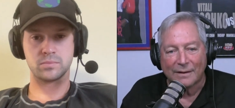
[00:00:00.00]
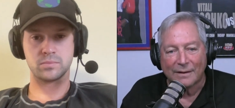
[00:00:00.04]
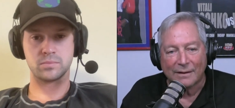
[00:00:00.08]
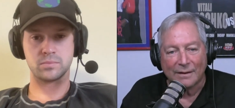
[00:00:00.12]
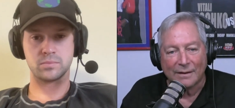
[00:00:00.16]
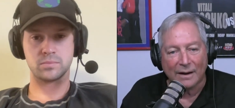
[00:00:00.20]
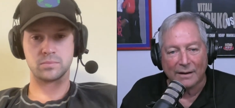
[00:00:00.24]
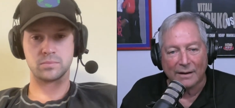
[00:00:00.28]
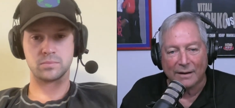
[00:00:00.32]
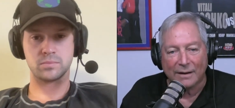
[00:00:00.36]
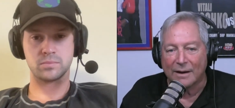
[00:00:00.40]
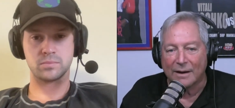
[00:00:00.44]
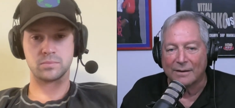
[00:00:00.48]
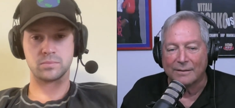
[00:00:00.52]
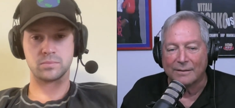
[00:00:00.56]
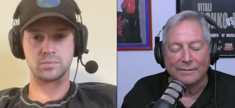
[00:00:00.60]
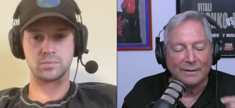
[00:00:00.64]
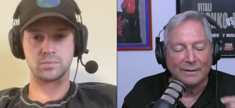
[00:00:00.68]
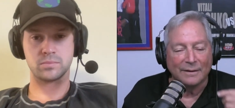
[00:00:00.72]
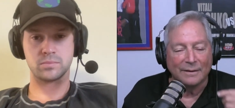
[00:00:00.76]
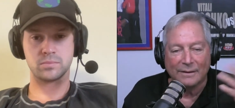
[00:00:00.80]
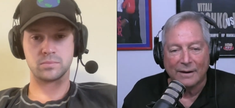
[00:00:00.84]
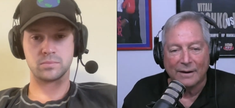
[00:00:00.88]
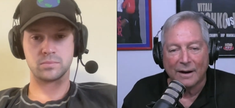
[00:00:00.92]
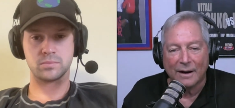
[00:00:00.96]
Speaker 1: again
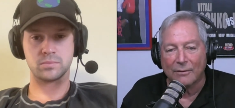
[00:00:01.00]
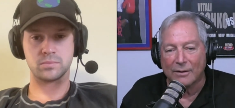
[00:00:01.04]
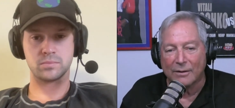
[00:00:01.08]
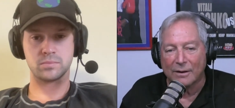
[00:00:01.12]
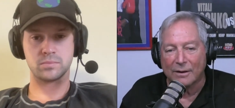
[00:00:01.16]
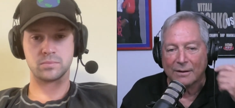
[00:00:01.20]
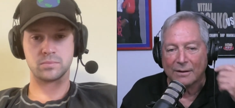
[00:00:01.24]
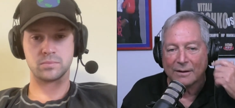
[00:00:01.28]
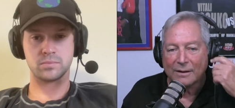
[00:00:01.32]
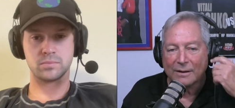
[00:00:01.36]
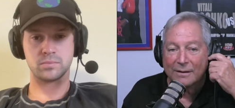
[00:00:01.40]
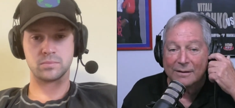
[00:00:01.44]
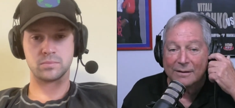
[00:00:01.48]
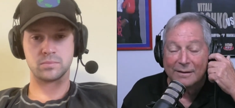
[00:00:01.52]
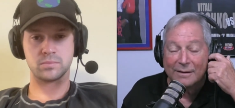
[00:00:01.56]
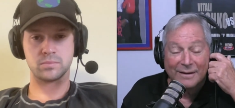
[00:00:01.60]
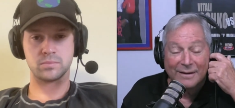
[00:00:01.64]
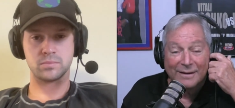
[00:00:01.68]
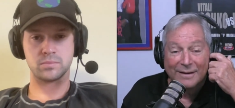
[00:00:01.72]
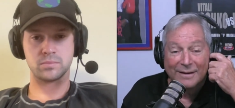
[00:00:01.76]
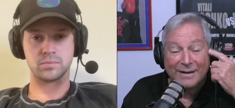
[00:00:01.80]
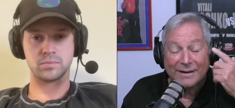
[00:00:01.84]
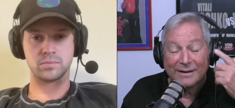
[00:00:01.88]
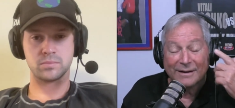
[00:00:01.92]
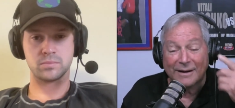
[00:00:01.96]
carrying uh
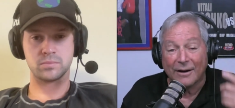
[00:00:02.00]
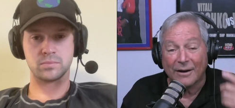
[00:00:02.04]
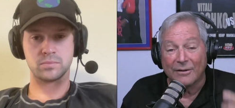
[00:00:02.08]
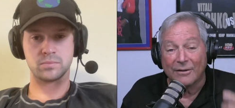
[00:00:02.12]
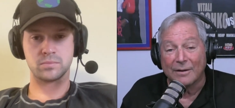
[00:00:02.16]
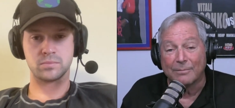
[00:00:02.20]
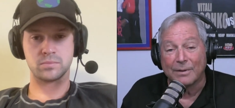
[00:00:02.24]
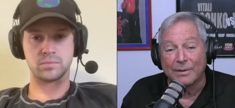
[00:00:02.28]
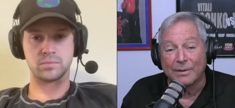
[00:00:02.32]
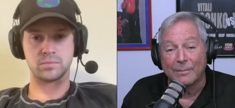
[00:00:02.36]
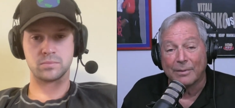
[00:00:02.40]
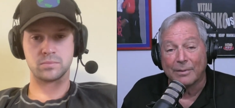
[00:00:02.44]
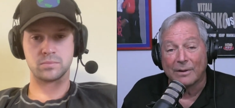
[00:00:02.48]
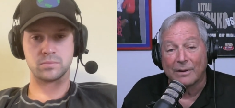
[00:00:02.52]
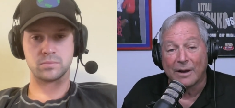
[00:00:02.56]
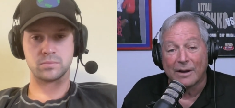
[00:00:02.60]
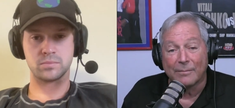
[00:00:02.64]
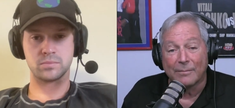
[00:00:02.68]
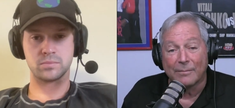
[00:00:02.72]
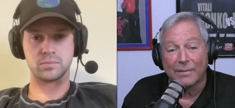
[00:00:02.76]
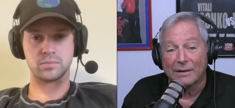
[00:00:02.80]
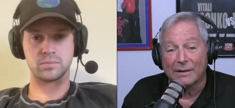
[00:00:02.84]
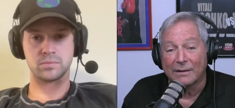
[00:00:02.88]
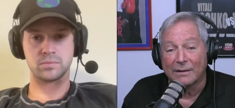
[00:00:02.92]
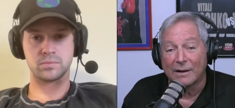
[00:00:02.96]
carrying the people out of
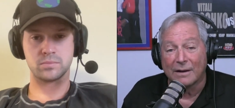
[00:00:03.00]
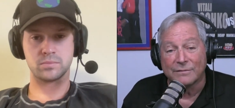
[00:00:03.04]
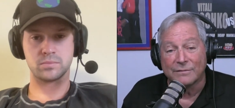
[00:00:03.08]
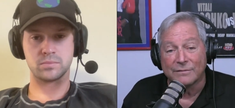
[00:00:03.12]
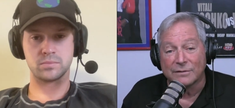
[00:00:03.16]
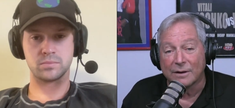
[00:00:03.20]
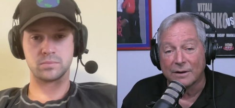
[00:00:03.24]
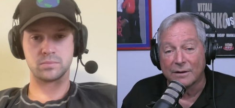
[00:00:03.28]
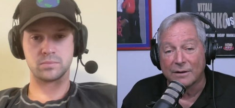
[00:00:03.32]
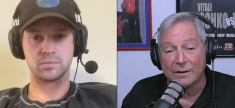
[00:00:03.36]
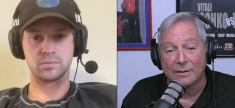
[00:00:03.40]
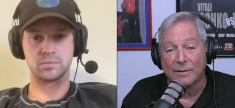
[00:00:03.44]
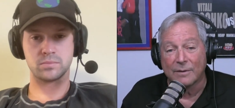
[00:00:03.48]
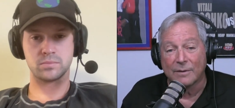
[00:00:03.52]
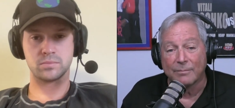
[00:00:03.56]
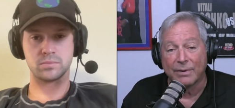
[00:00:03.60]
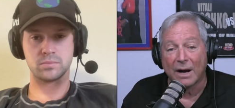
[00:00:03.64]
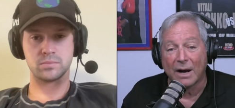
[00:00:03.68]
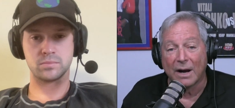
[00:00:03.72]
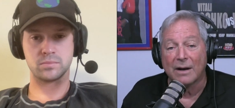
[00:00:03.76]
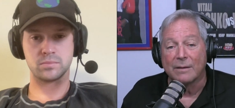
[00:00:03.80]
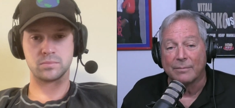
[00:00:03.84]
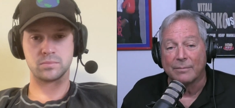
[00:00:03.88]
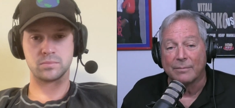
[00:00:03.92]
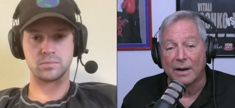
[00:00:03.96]
MetLife Stadium in
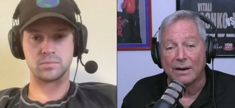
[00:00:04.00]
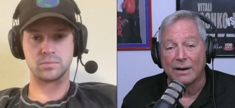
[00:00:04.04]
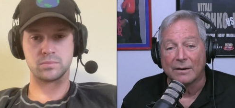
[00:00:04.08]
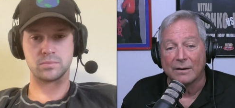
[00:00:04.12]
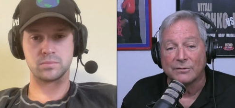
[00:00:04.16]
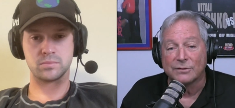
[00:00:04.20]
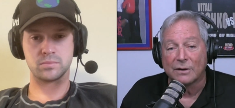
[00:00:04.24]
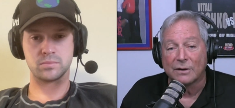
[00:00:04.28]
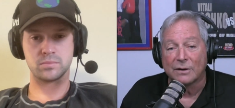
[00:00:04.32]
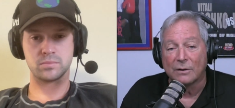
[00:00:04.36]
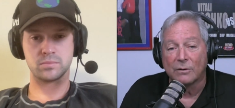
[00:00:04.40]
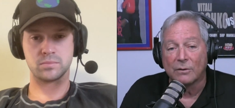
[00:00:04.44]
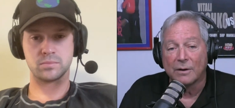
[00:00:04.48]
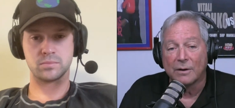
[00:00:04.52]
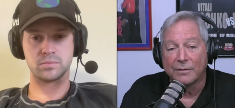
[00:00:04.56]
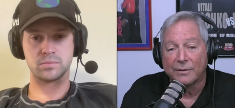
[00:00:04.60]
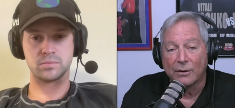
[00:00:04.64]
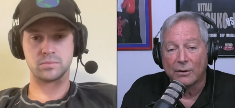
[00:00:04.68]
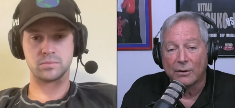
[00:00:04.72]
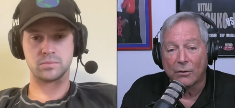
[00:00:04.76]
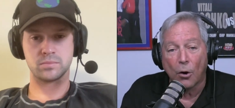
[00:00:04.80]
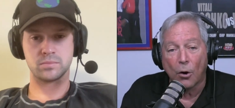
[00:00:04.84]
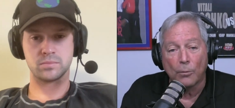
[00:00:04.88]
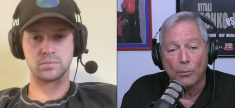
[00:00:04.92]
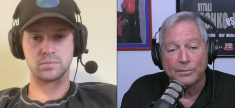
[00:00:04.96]
body bags. So with
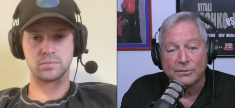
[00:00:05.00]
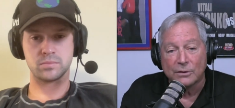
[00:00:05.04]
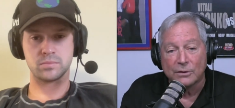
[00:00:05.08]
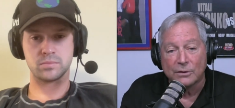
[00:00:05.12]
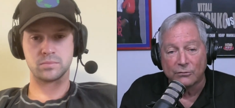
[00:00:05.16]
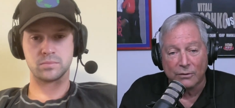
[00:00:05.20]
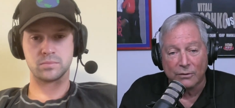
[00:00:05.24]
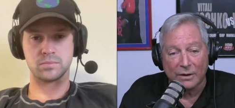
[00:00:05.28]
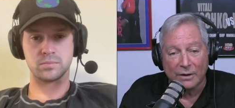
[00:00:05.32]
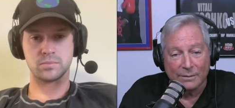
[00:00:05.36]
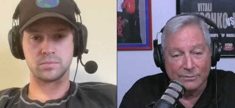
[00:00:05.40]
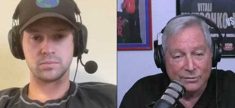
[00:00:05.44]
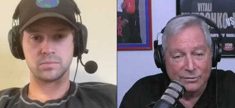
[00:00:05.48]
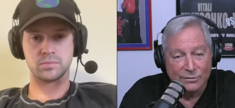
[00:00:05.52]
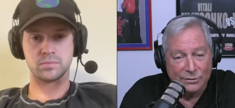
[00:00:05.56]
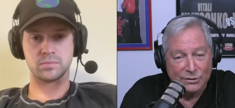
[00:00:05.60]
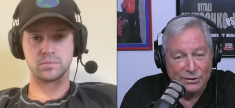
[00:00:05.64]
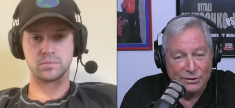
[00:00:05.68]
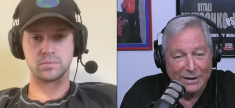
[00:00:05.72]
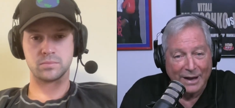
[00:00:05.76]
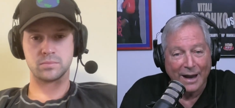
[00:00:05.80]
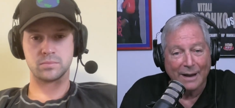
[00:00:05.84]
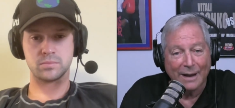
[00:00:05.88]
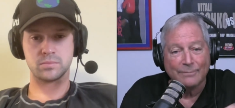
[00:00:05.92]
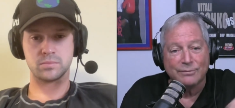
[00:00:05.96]
their hopes and dreams just
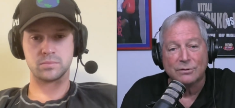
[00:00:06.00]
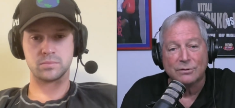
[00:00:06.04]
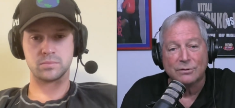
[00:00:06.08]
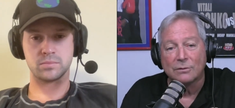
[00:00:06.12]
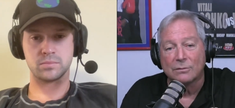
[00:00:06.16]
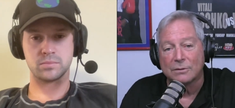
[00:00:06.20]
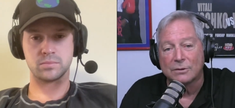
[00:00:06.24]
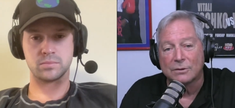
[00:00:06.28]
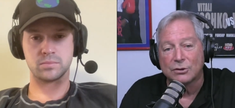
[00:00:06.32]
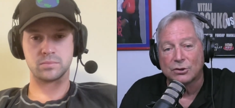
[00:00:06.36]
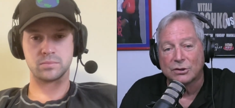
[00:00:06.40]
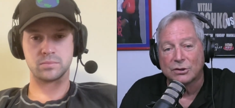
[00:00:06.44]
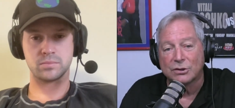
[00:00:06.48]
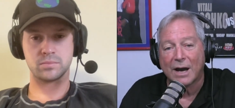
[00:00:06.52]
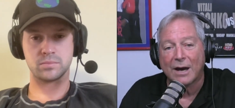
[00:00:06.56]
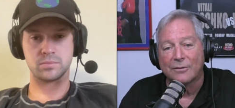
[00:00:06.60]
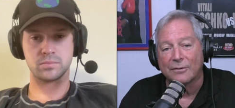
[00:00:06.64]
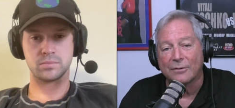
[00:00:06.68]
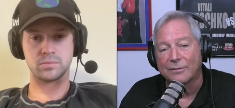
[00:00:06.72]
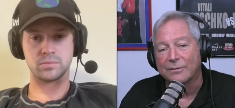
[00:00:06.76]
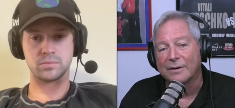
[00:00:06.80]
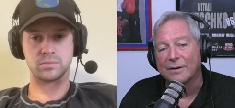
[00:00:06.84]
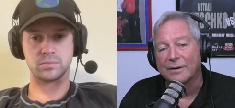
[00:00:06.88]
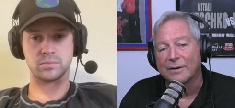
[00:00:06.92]
absolutely shattered